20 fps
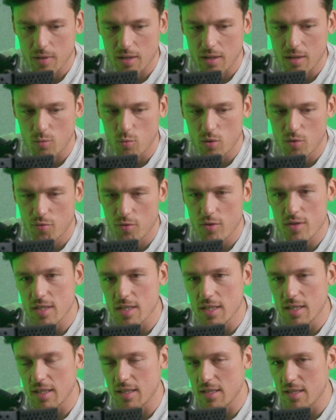we
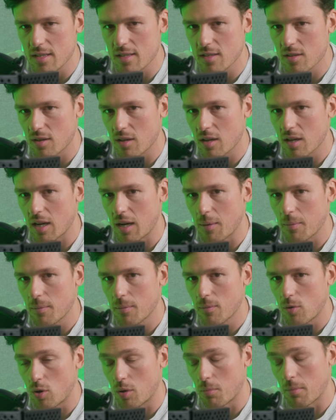foresee that this is going to
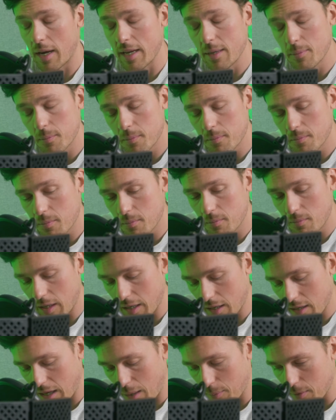come or might
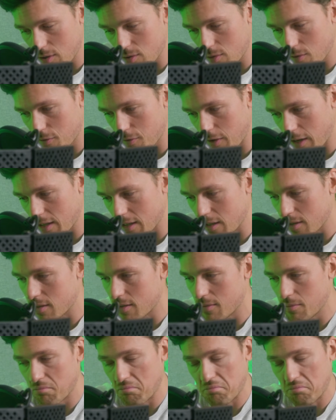like come into effect in